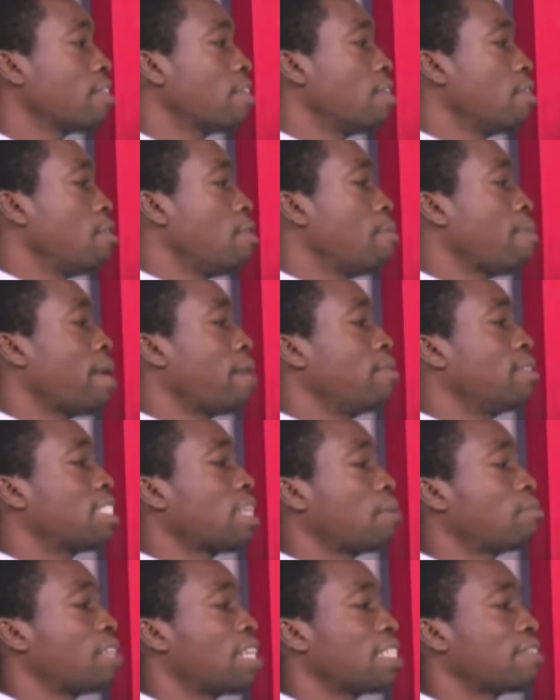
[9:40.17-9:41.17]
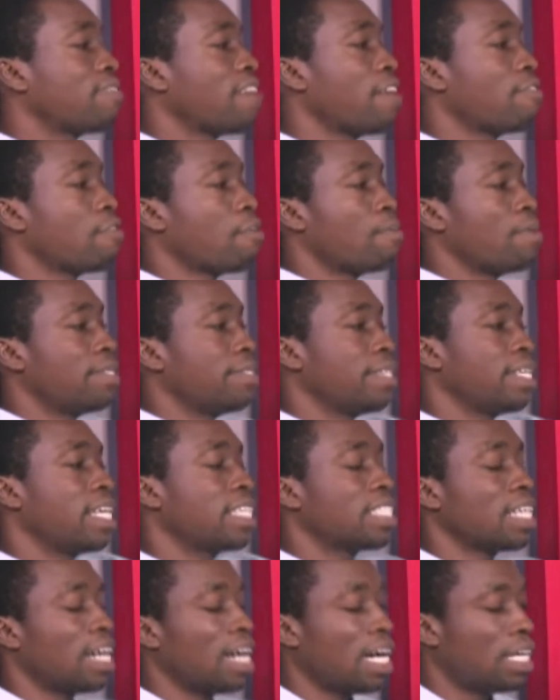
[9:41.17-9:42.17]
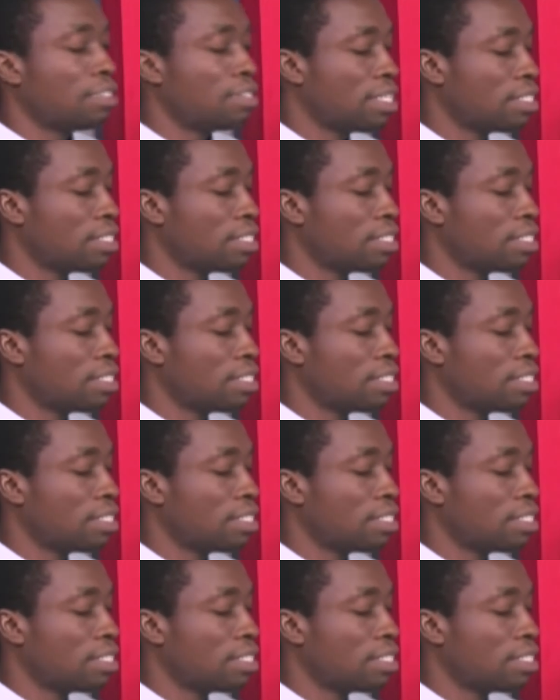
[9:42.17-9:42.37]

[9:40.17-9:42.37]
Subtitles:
You subtract 5 from it, you get 100.